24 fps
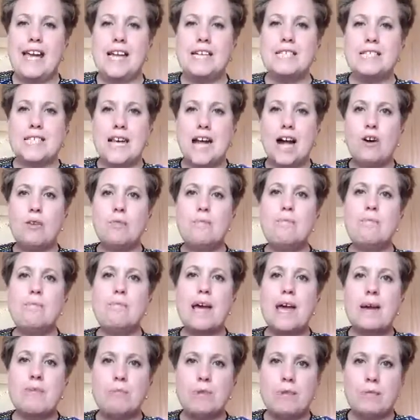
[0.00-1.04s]
It's our
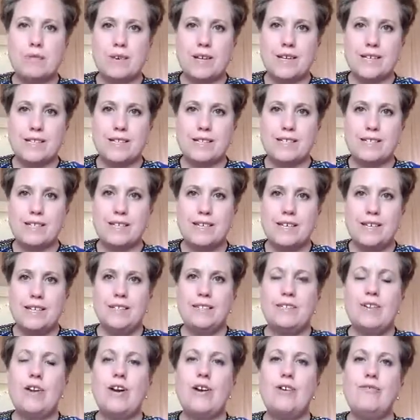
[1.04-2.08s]
memories
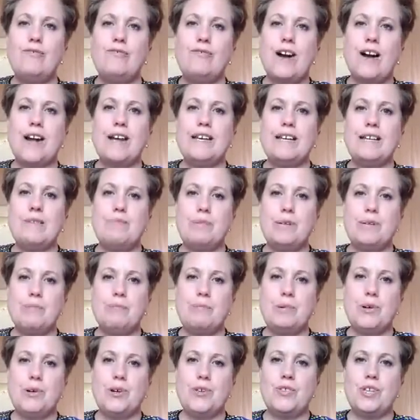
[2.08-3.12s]
that are finally being
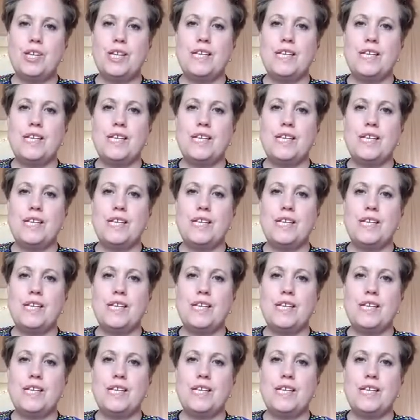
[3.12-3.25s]
birthed.